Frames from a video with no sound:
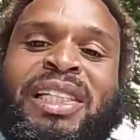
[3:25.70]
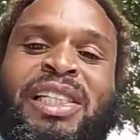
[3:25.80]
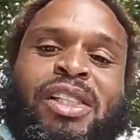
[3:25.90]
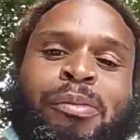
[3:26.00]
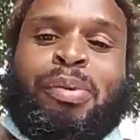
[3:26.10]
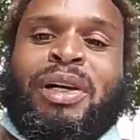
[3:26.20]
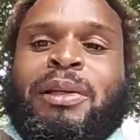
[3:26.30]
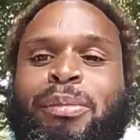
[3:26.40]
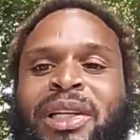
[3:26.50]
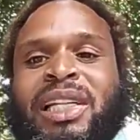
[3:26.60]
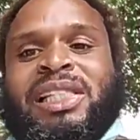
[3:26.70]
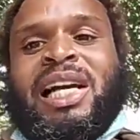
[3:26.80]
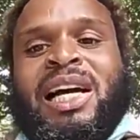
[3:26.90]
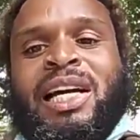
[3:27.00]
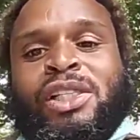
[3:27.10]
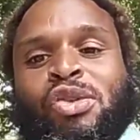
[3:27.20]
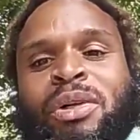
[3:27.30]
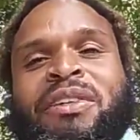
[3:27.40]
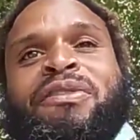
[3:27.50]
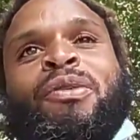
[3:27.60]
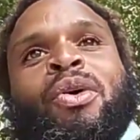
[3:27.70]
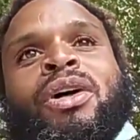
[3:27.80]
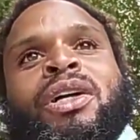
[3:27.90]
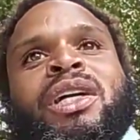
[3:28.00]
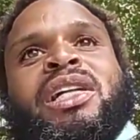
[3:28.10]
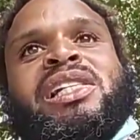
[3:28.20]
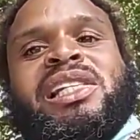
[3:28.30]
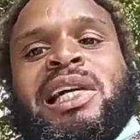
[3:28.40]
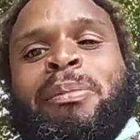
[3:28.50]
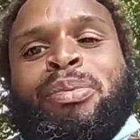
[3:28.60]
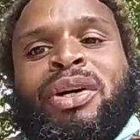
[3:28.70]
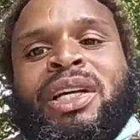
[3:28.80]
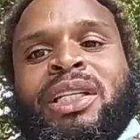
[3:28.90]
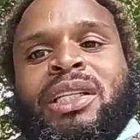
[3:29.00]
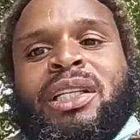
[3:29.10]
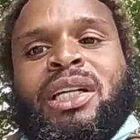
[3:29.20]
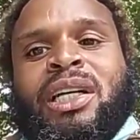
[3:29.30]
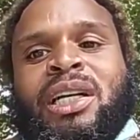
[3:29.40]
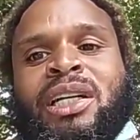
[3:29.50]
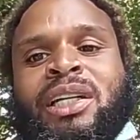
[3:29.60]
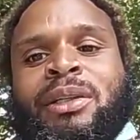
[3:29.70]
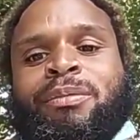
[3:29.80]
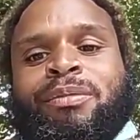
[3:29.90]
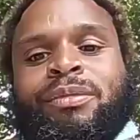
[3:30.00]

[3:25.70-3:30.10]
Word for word: disappointing because I had 24 separate um,